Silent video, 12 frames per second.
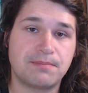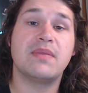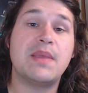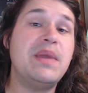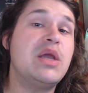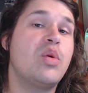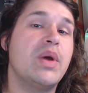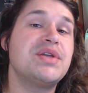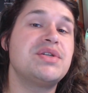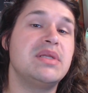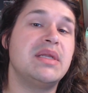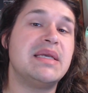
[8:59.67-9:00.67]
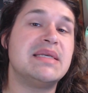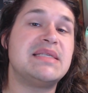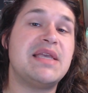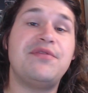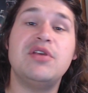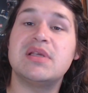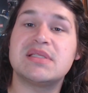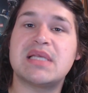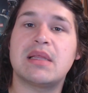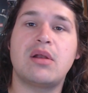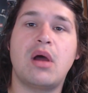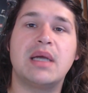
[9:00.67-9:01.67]
The big question is if you can
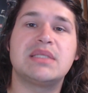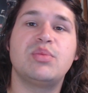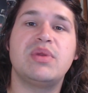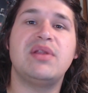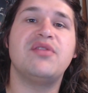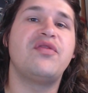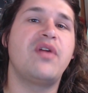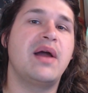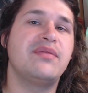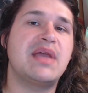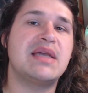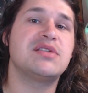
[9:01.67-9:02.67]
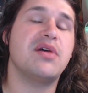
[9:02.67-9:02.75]
sell an item within five days